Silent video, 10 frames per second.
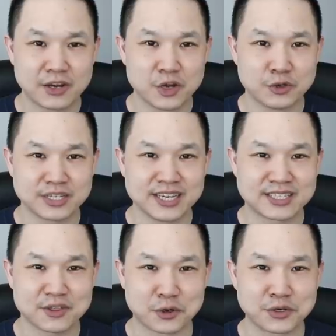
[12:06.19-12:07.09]
that note,
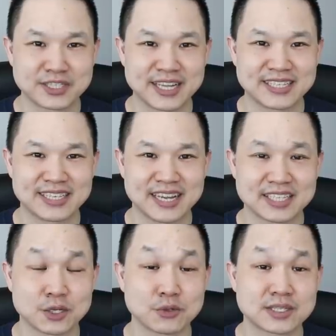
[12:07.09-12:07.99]
it's Thursday
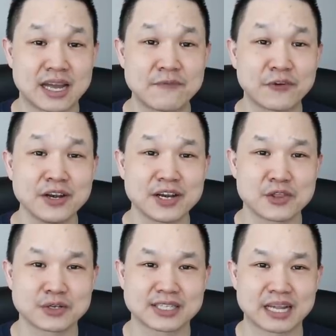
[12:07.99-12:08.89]
today, so time for
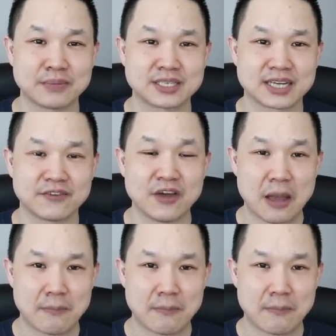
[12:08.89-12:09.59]
another segment of